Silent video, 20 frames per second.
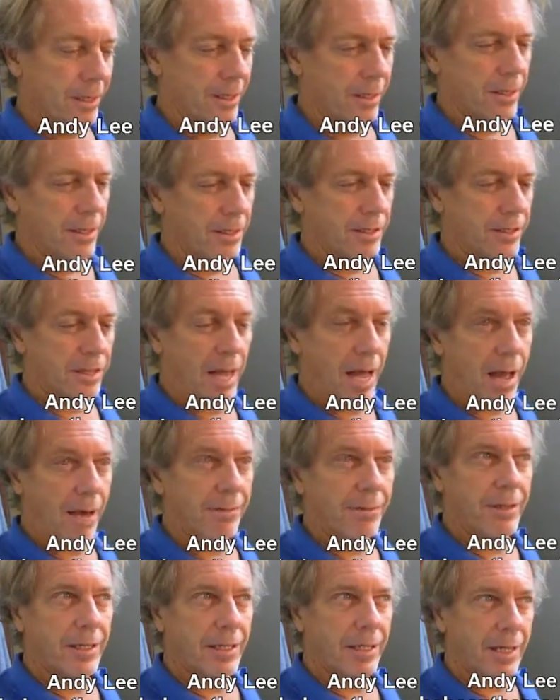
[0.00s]
The
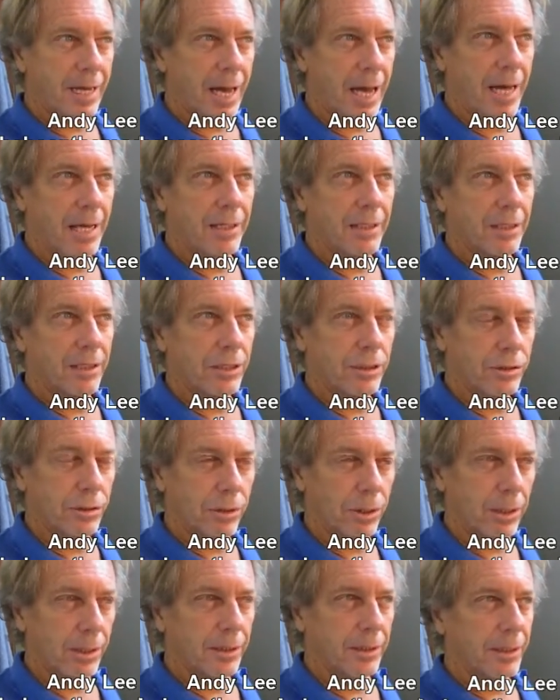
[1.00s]
staff cannot
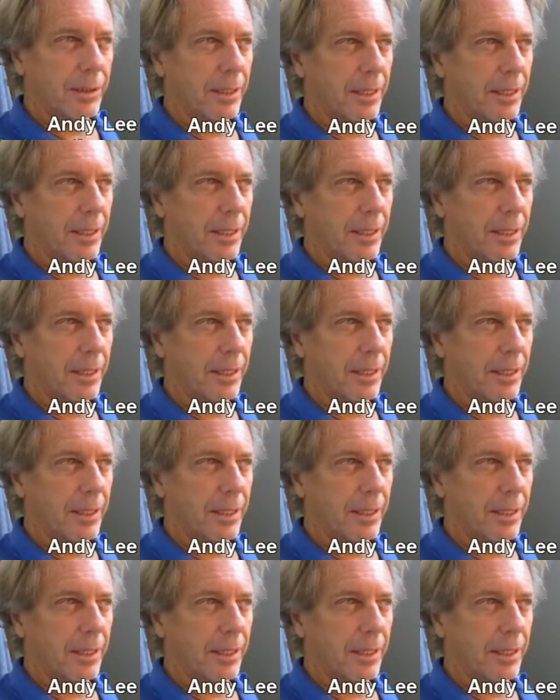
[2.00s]
control it.